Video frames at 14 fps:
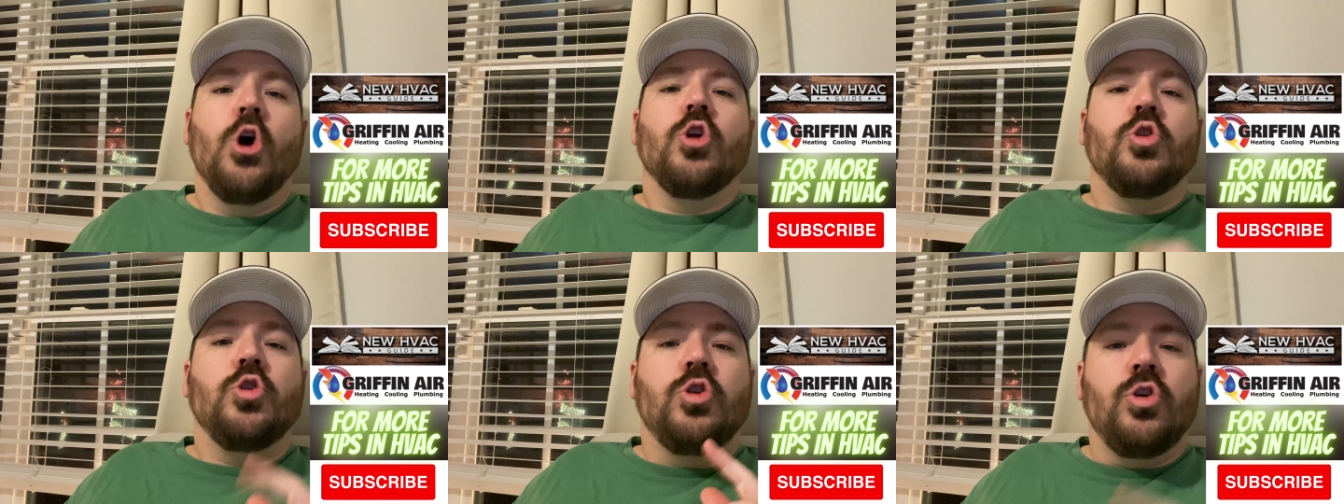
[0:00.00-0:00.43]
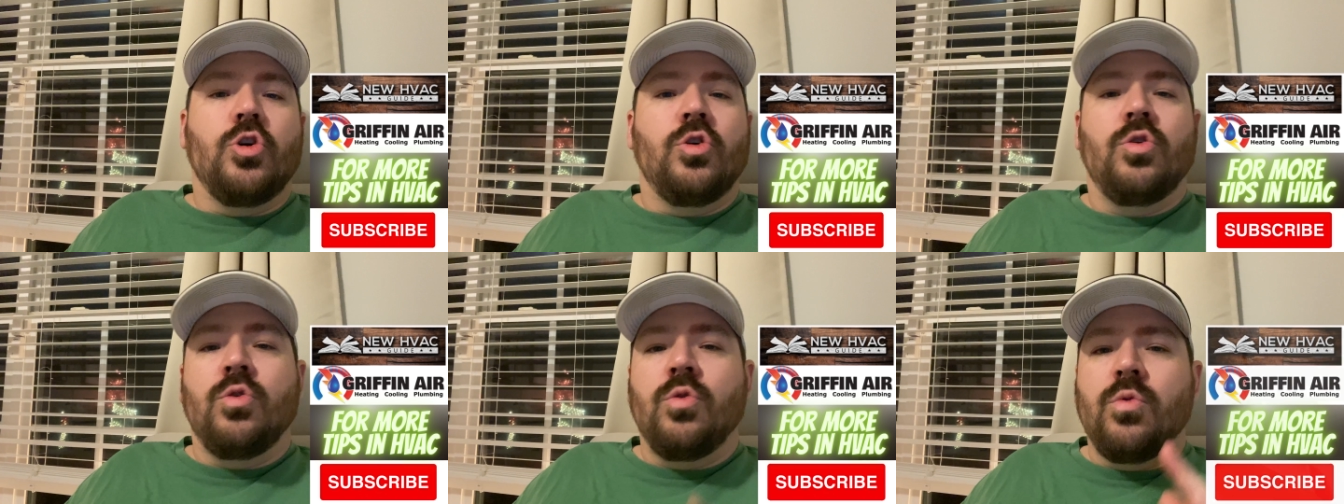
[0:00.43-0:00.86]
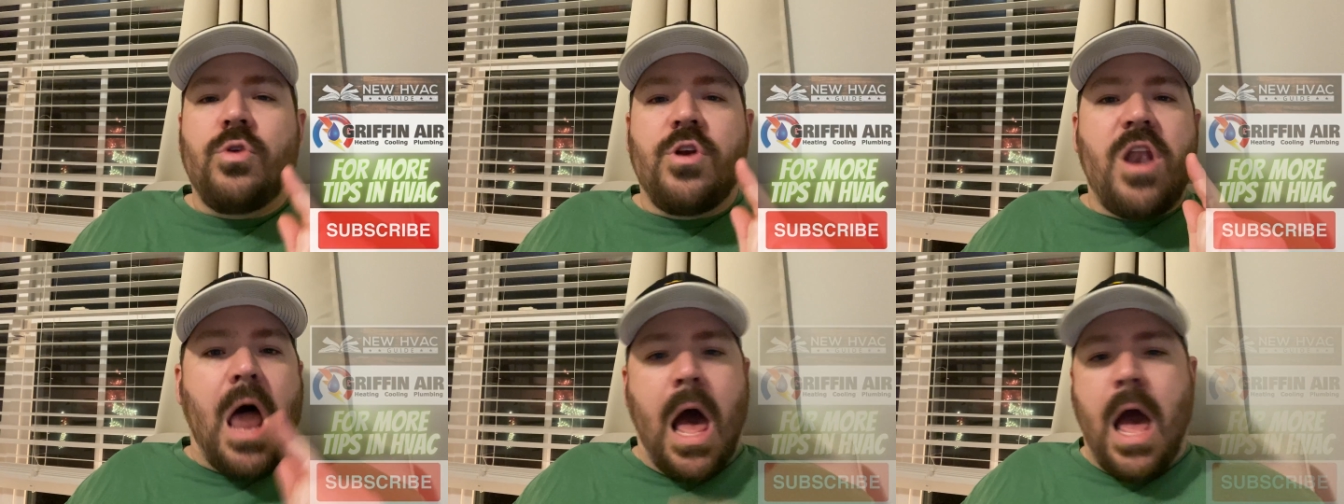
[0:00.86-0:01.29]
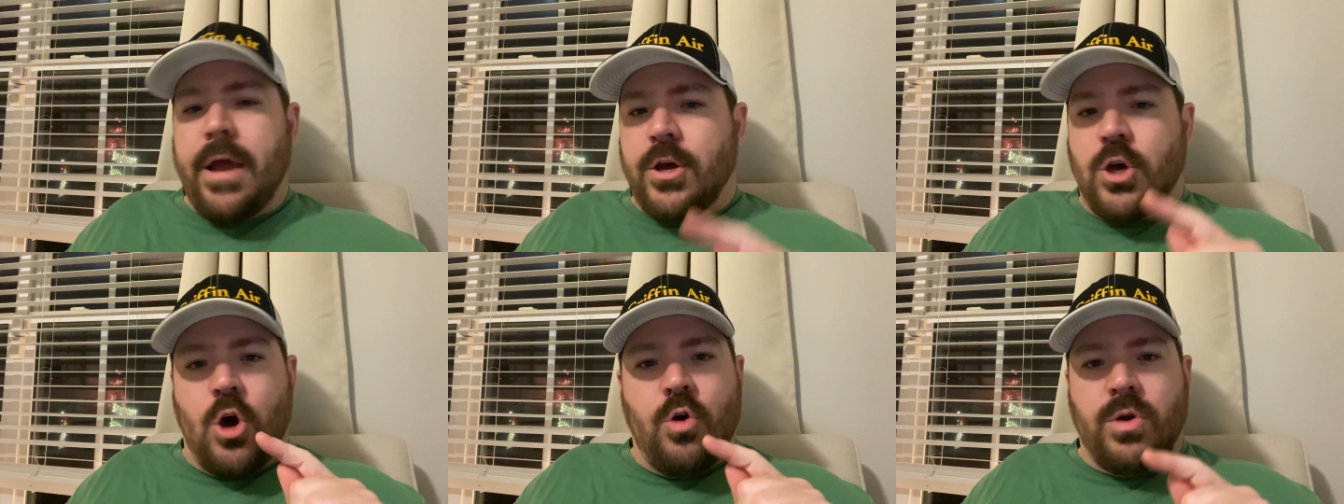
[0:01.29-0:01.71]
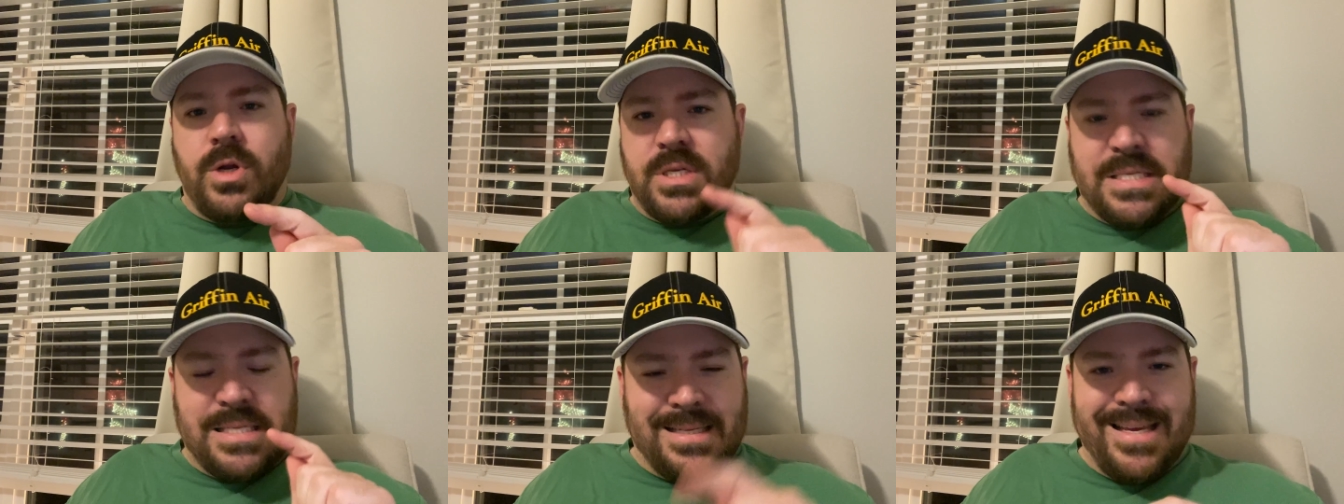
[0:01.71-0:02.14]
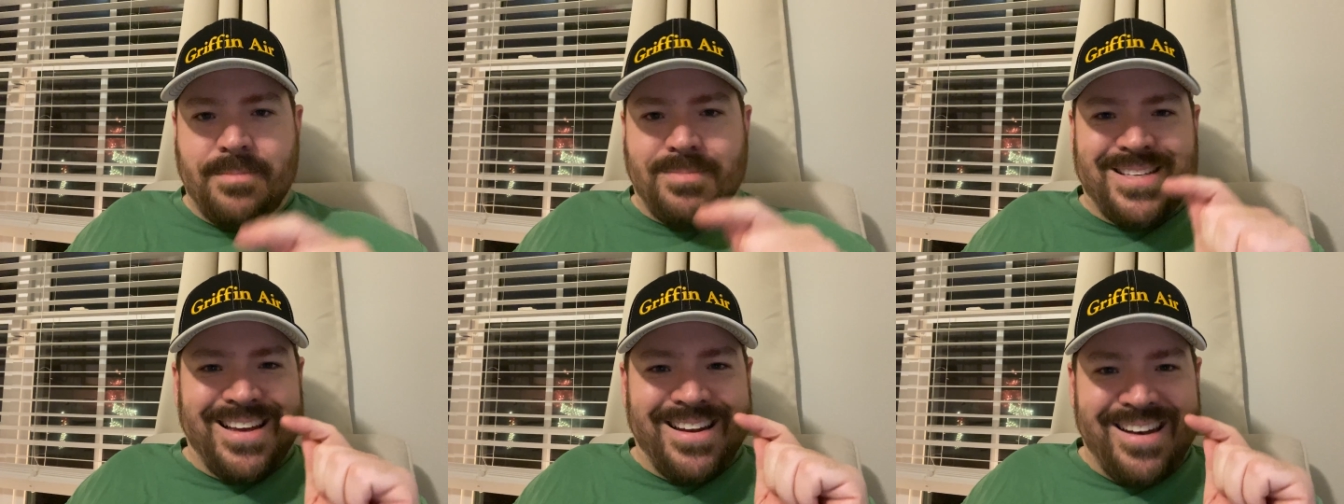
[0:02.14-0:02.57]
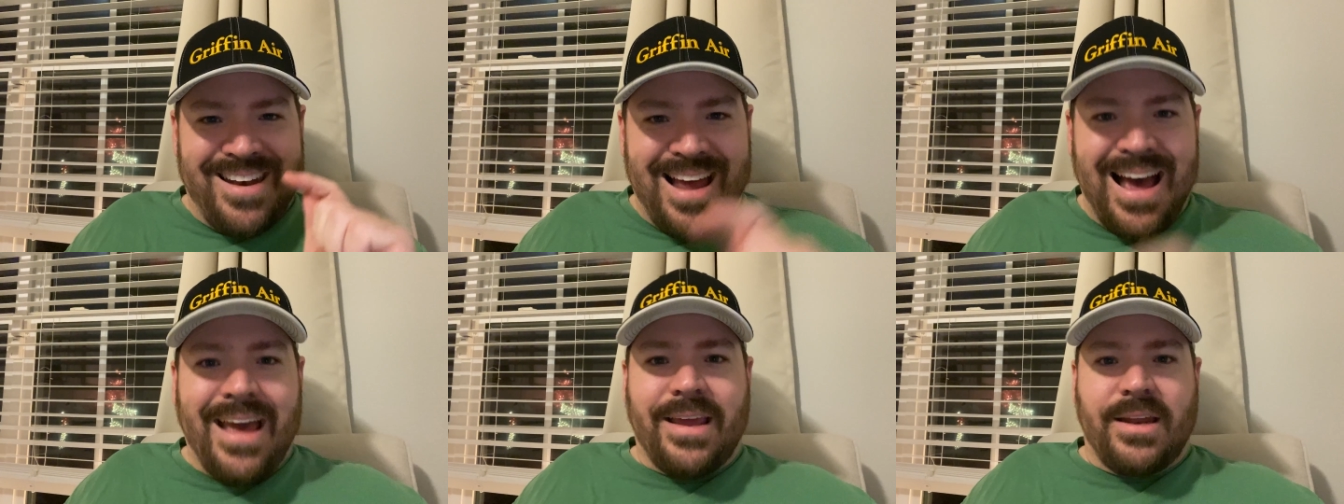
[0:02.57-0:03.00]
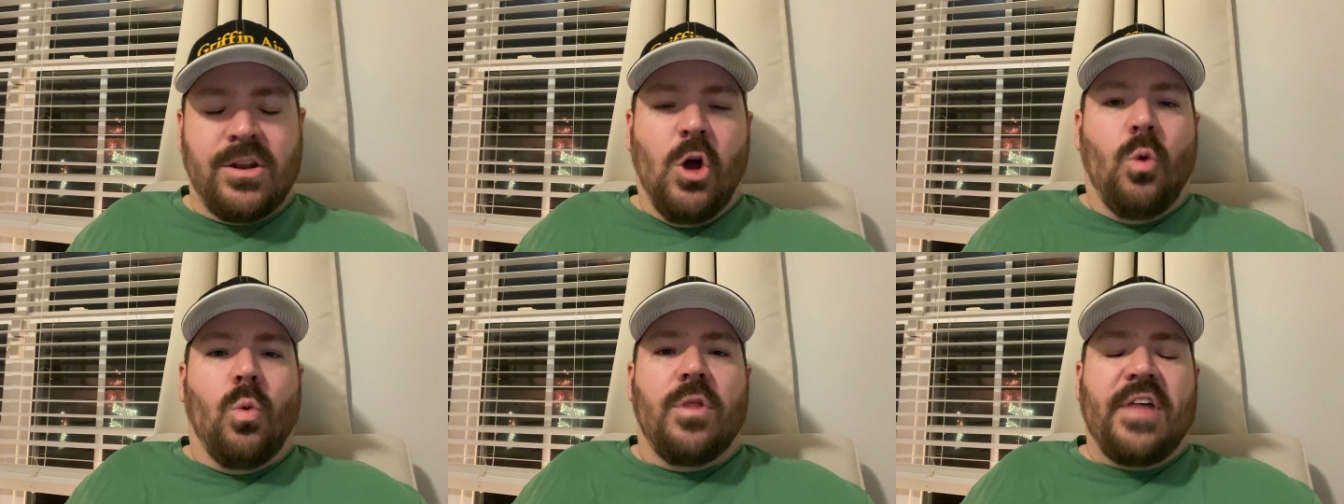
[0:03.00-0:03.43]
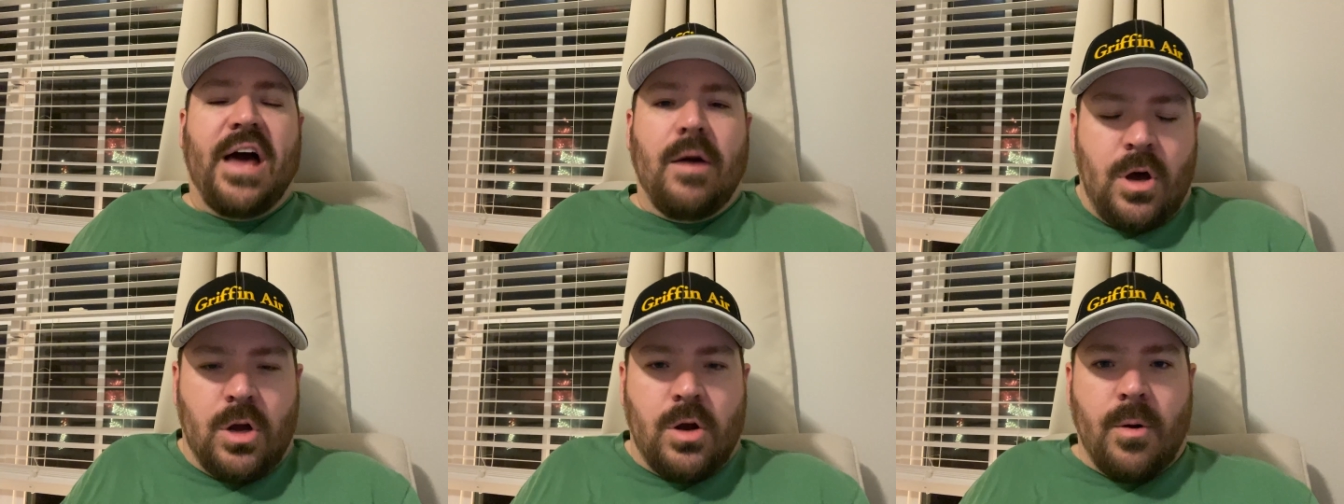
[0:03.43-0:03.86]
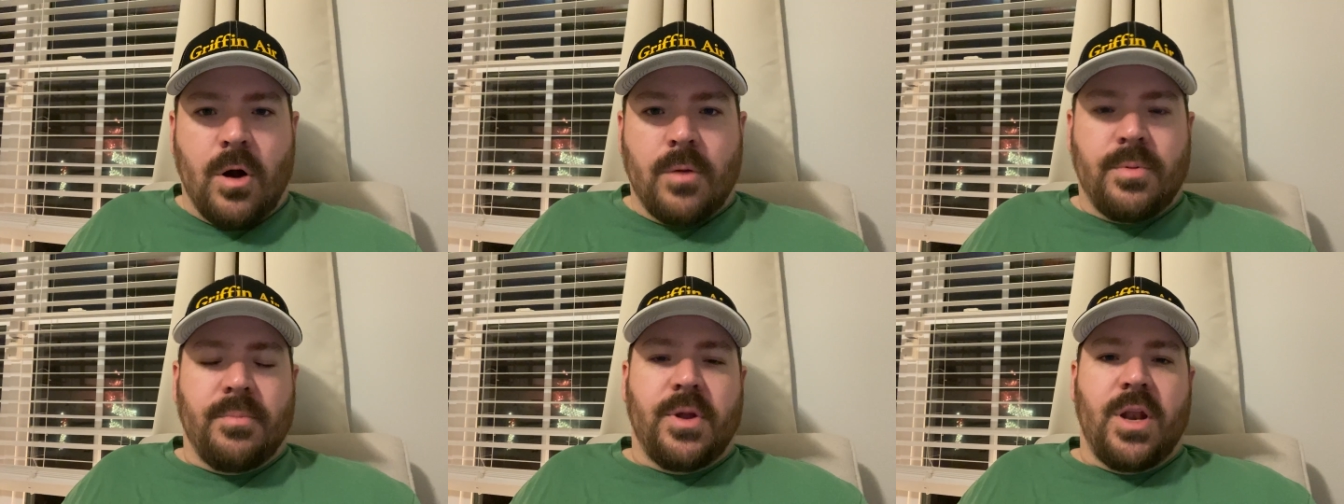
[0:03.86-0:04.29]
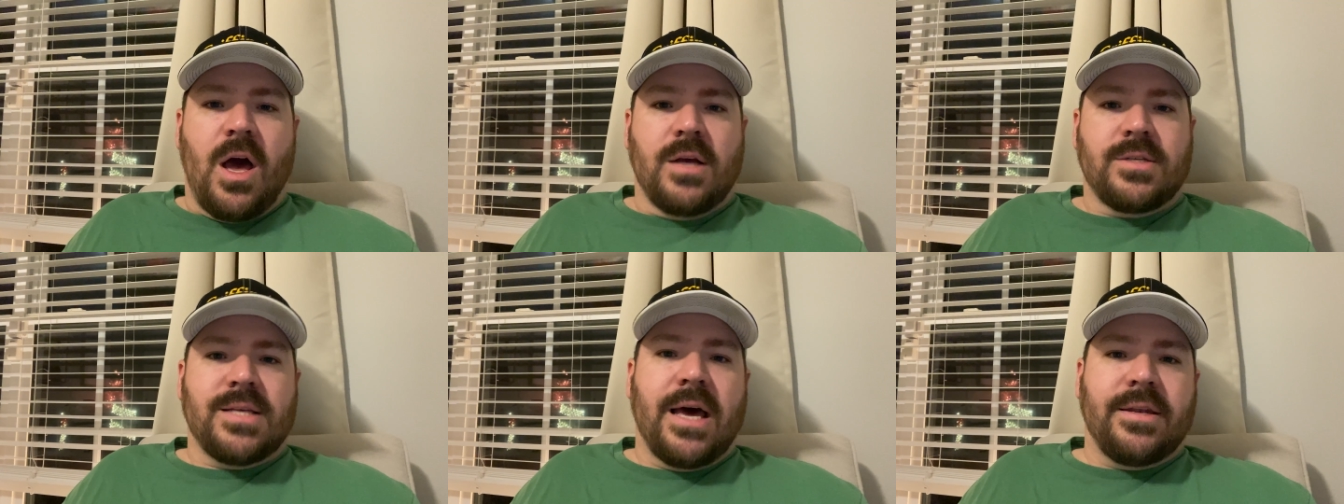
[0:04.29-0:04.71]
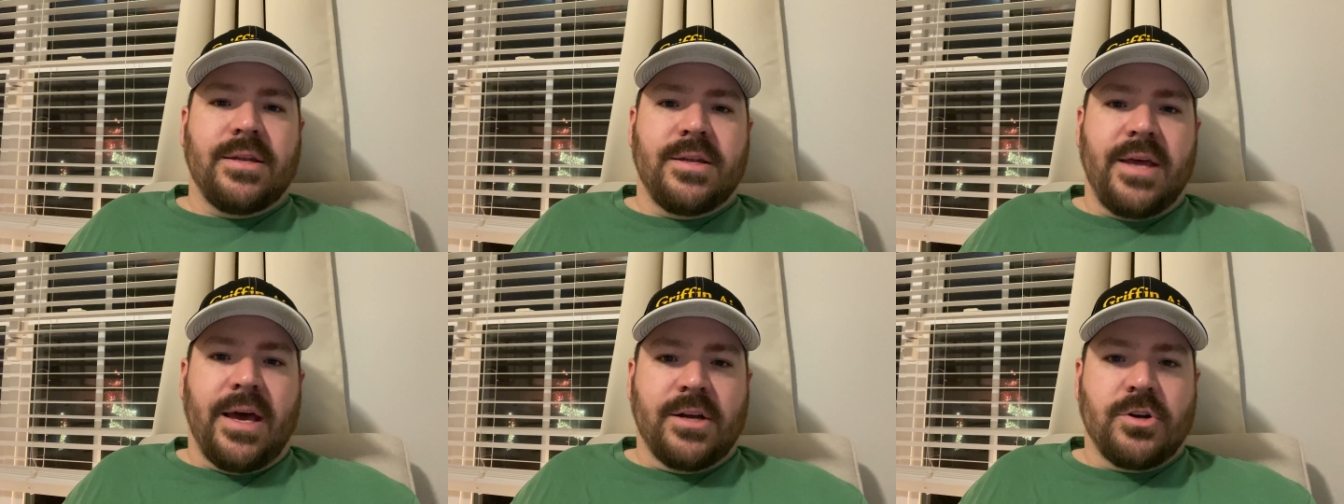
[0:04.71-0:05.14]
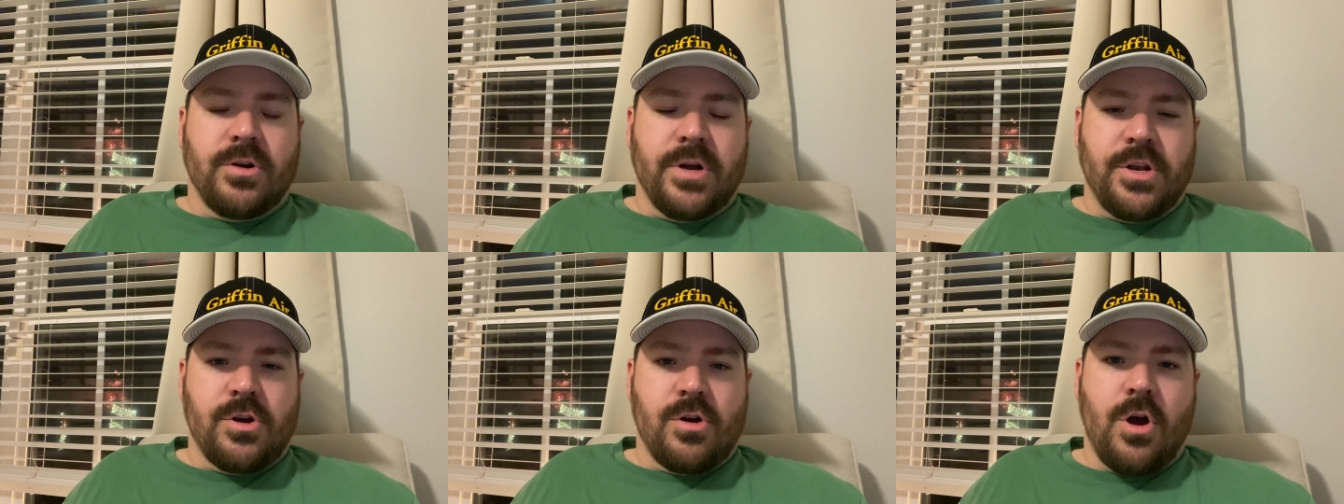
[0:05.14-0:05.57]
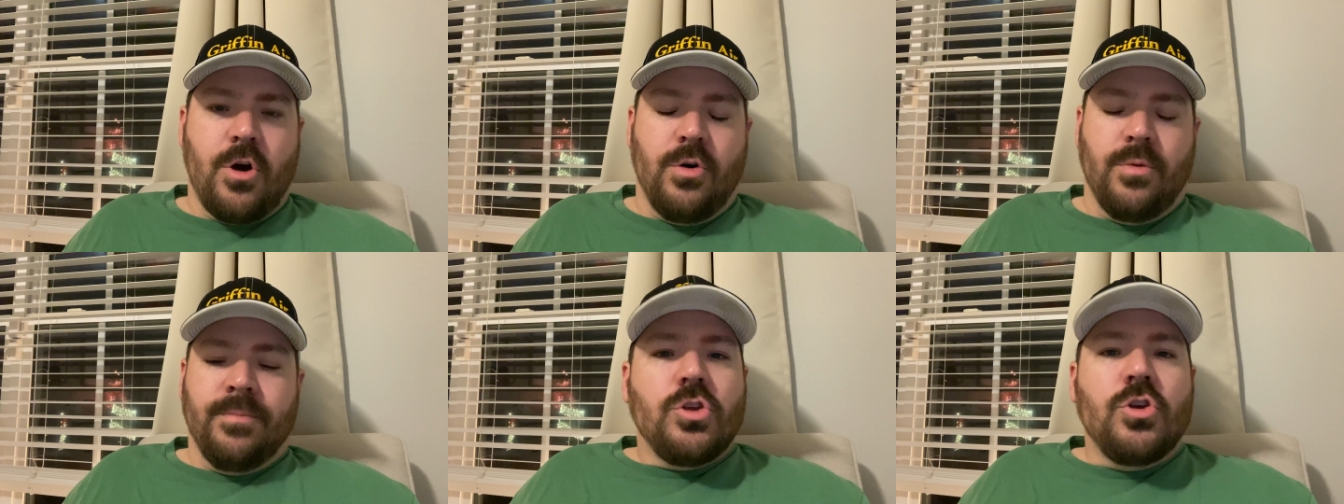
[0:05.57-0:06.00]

do not go to sleep tonight without a carbon monoxide detector in your home.